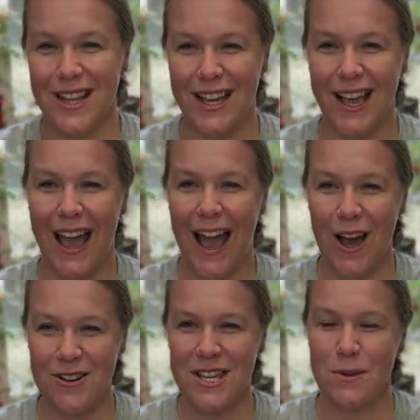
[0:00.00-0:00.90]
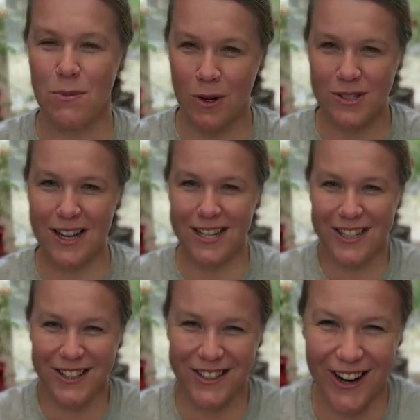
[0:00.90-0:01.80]
like how to keep birds out of
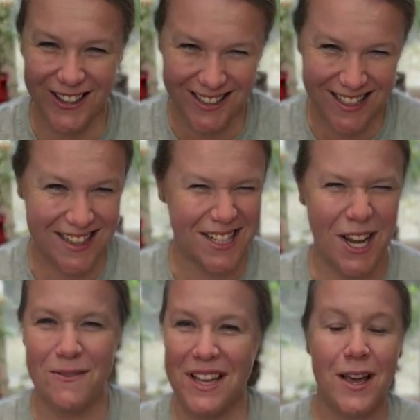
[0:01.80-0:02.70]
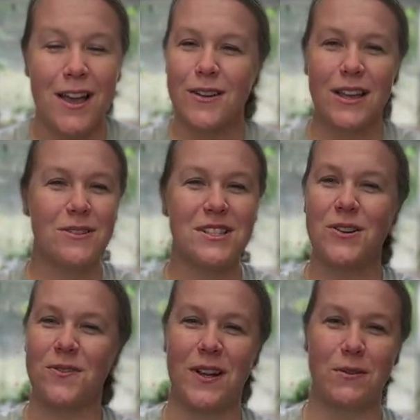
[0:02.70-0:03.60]
your garden at the time. Like it was
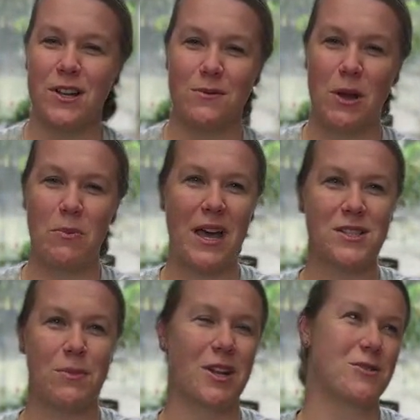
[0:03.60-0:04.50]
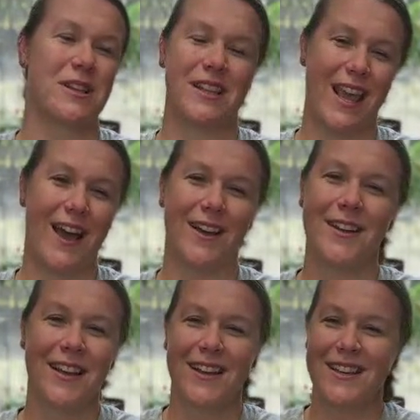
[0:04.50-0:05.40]
so funny. We're talking about pest management. Like
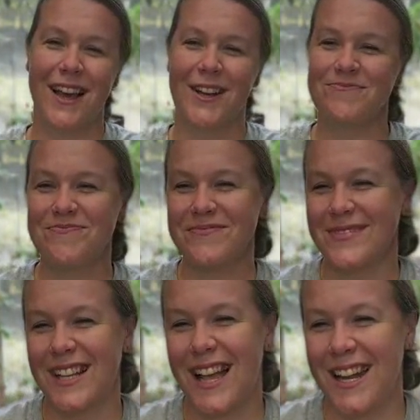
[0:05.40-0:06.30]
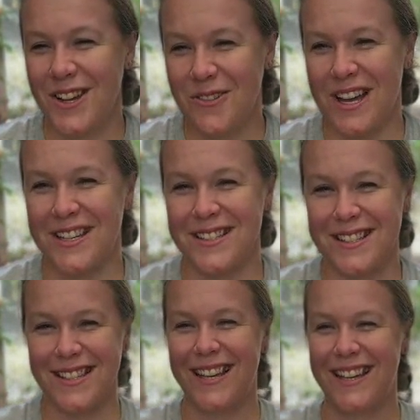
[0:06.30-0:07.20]
yeah.
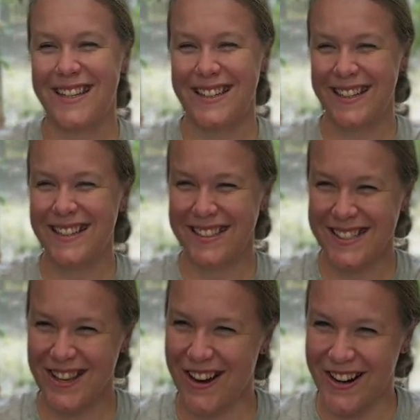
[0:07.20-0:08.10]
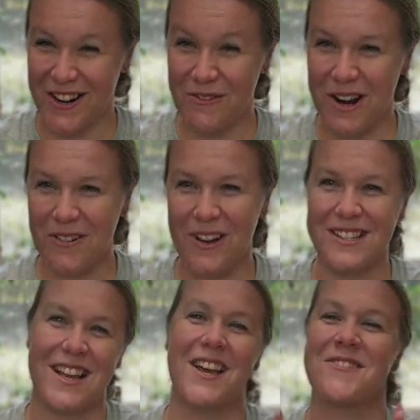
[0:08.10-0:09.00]
Anyways, sorry, where
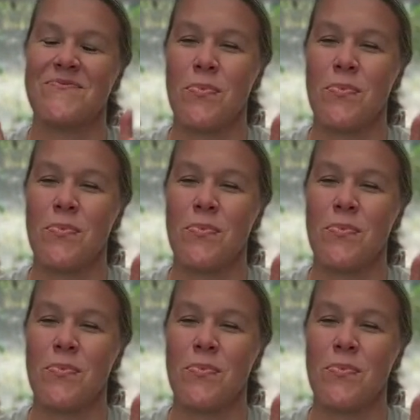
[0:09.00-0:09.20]
was I?